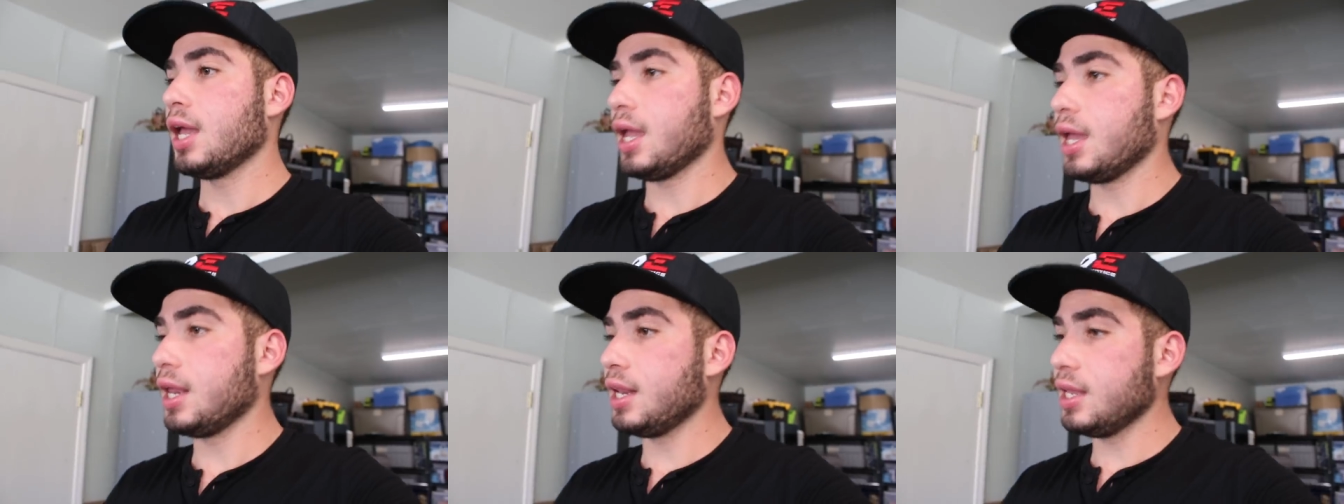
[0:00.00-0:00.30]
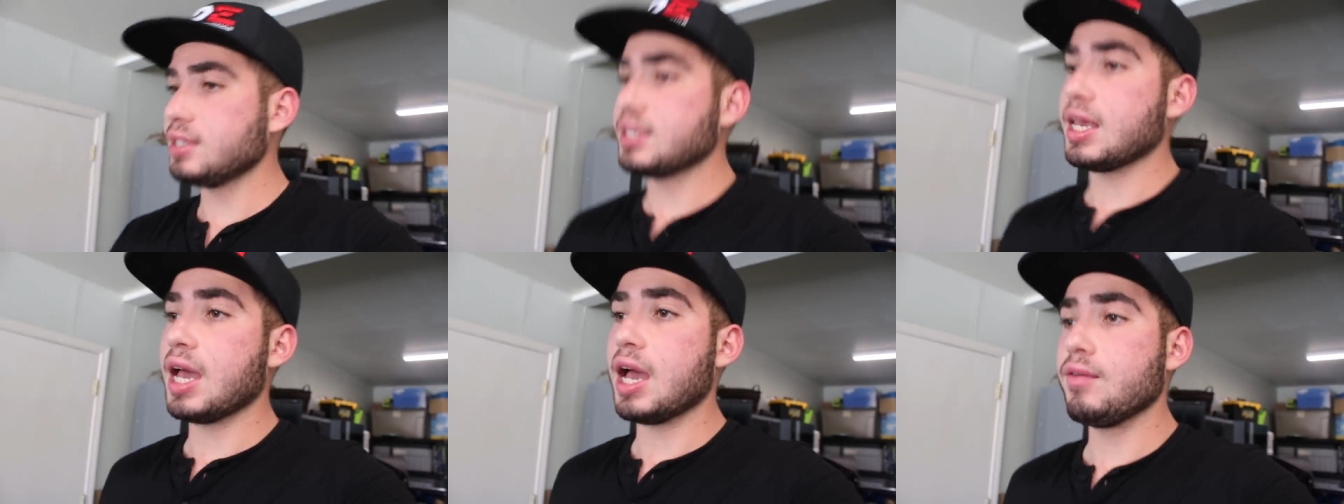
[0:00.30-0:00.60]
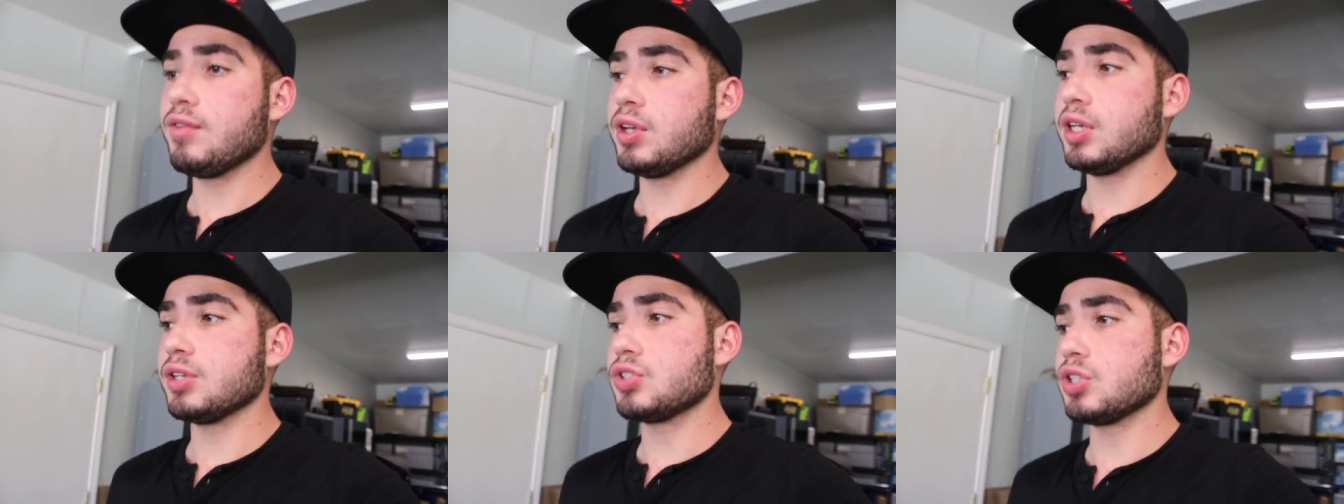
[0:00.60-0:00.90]
It is
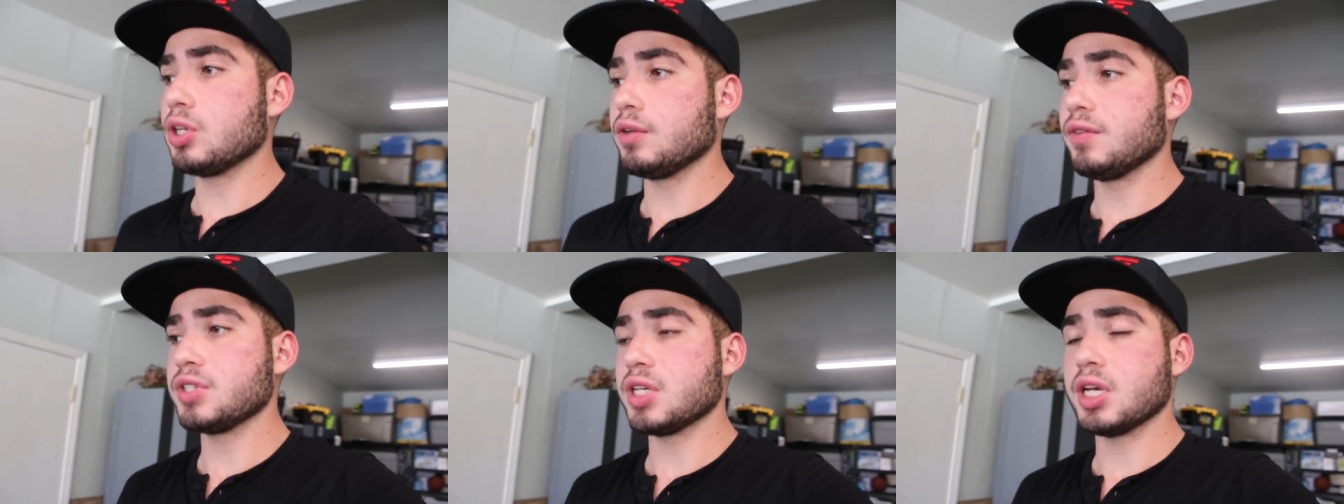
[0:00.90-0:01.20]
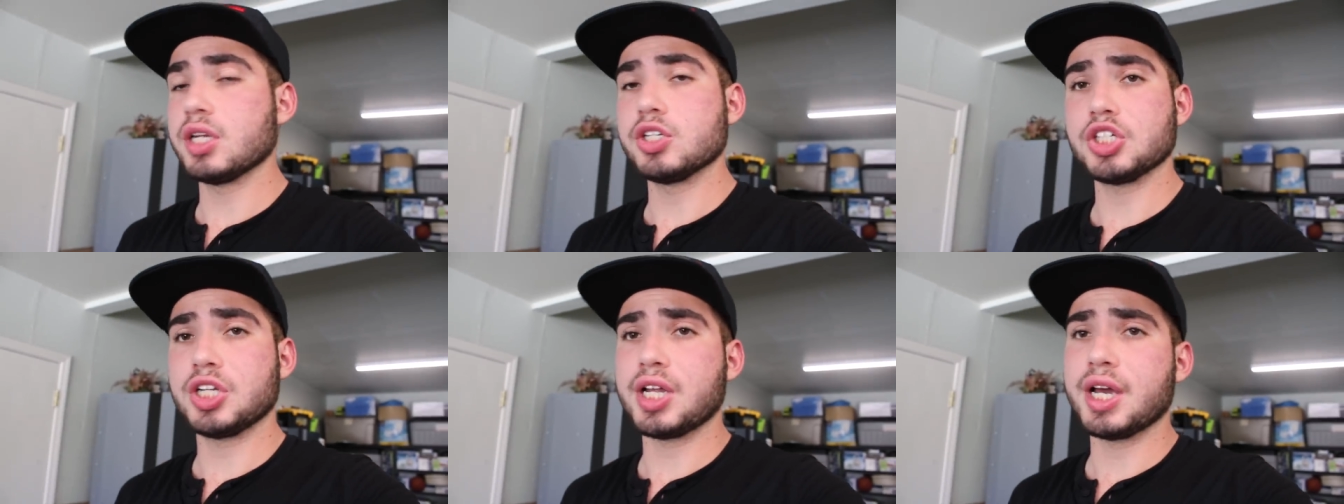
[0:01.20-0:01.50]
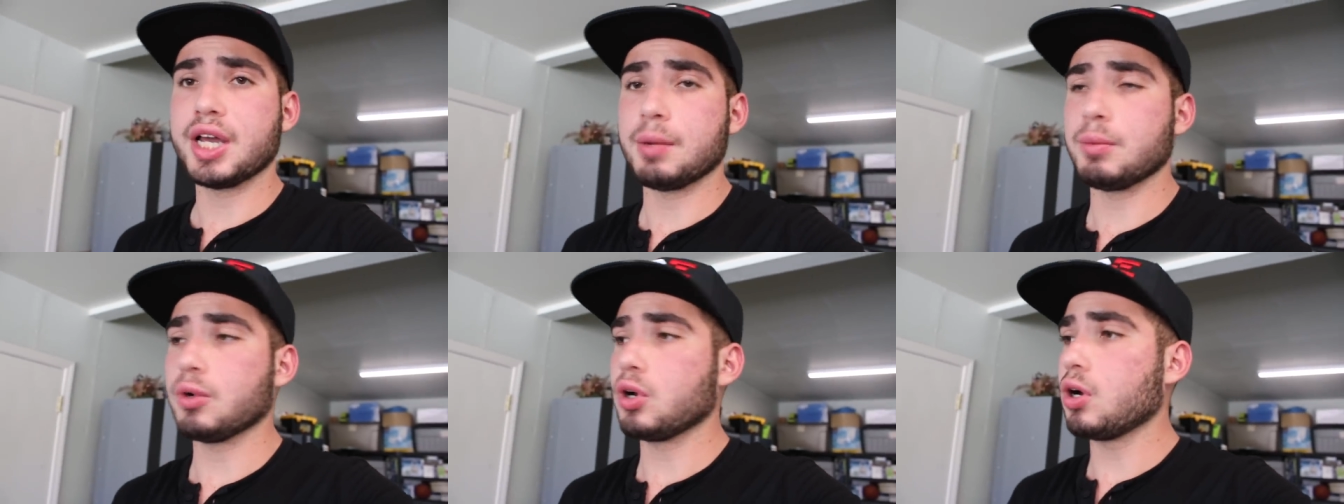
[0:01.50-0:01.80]
having a service engine
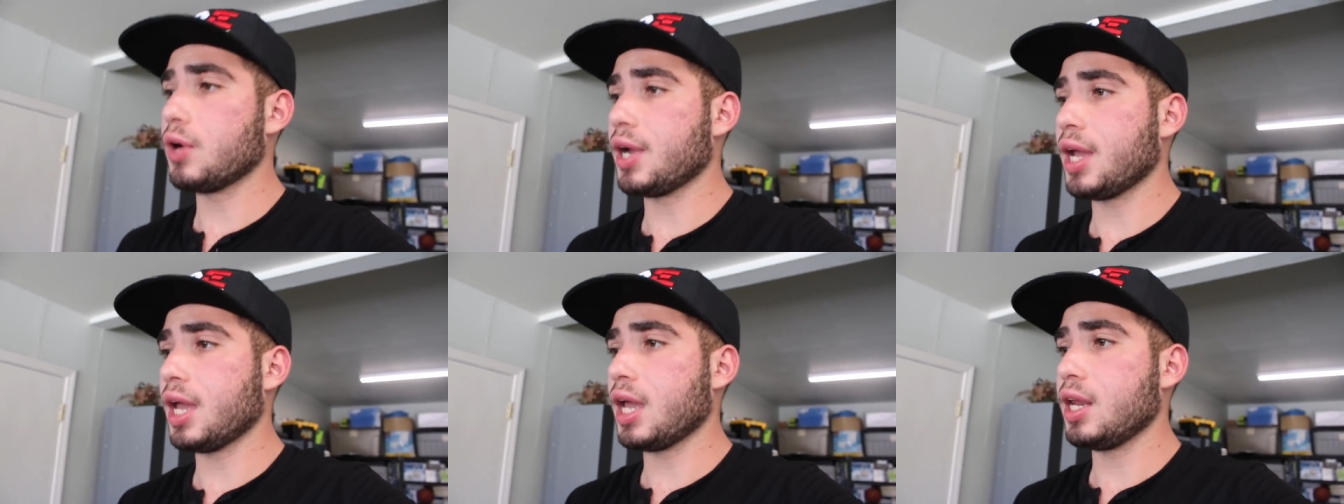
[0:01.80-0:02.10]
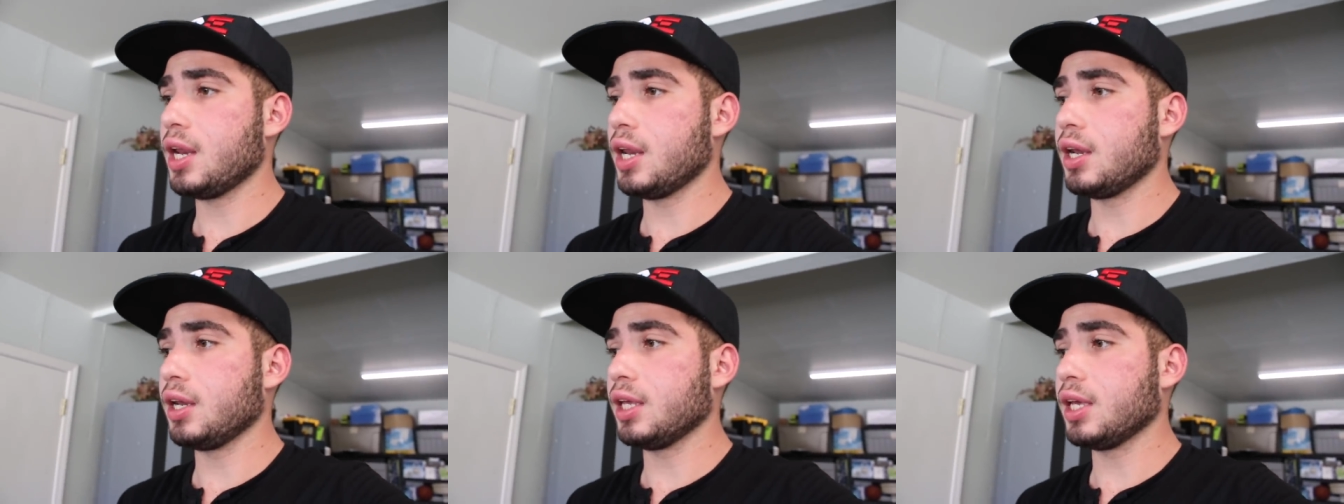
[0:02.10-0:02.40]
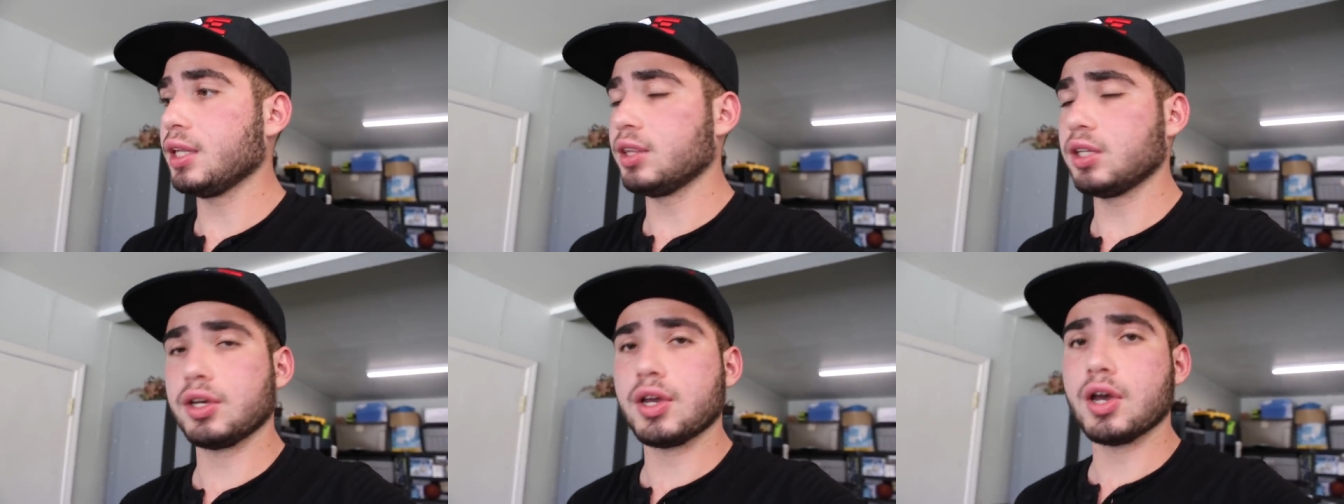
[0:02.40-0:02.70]
light. I'm going to go ahead and
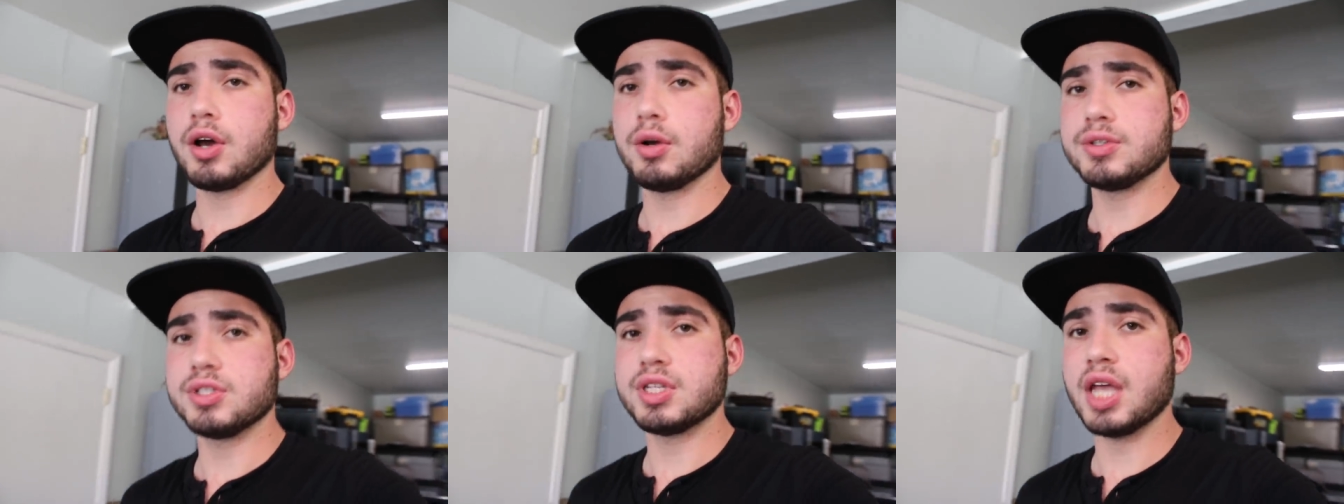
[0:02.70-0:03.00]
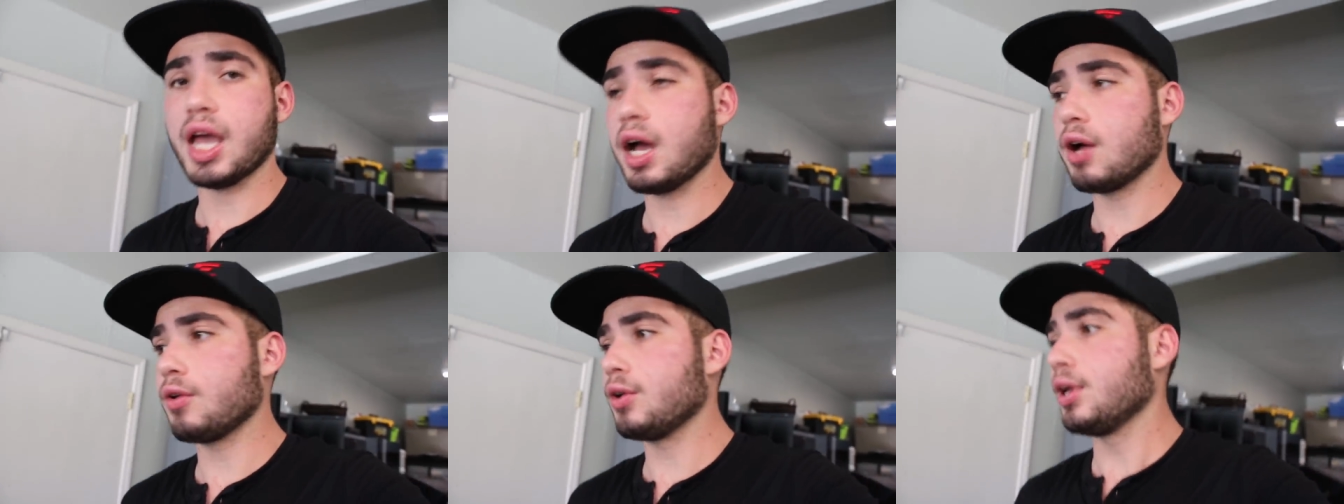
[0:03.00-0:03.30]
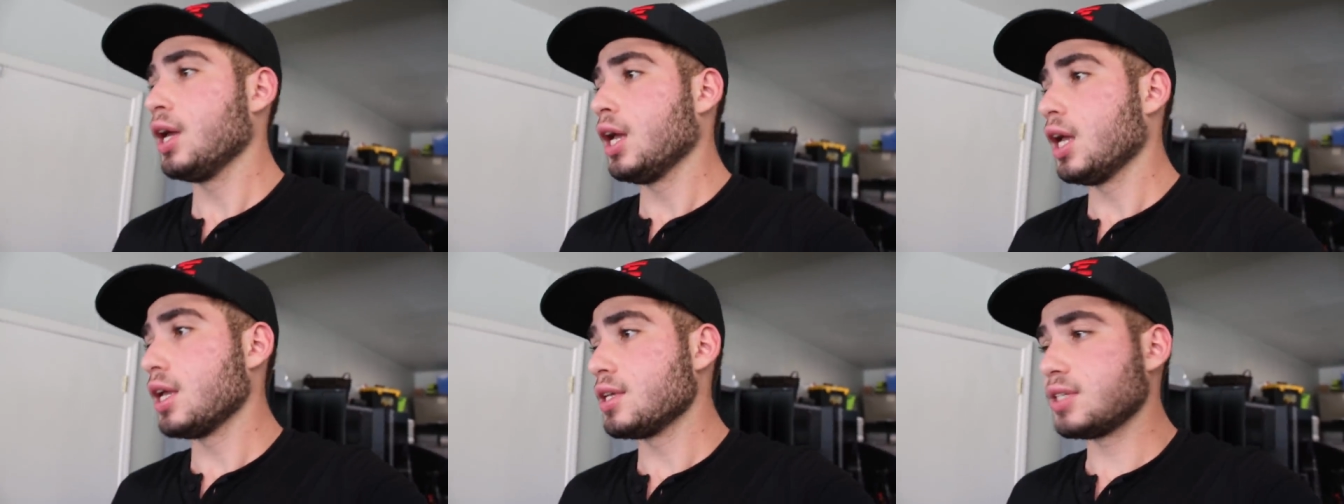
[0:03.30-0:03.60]
get the codes down.